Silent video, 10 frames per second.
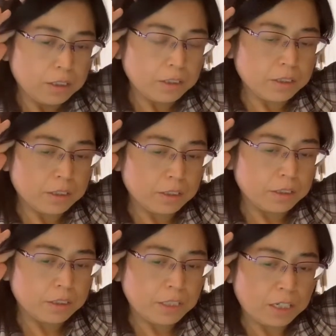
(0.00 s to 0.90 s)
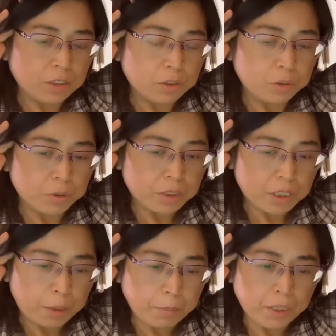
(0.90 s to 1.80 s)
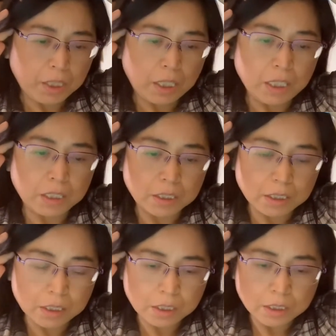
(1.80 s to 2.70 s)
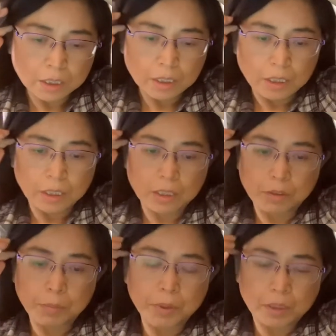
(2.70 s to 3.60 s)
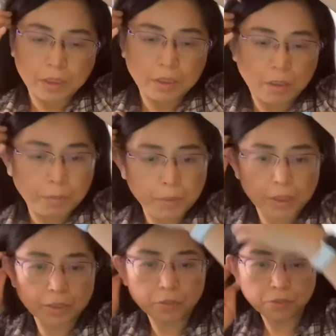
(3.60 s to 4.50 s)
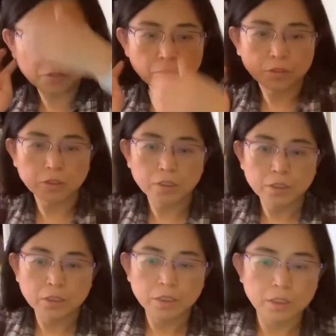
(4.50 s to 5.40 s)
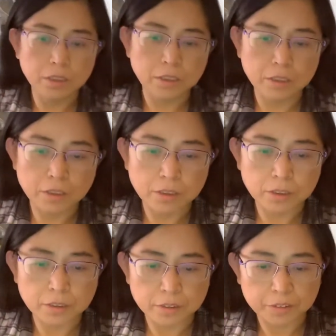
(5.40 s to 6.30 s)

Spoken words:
distance down to the stomach 8. It will be the gallbladder 4, and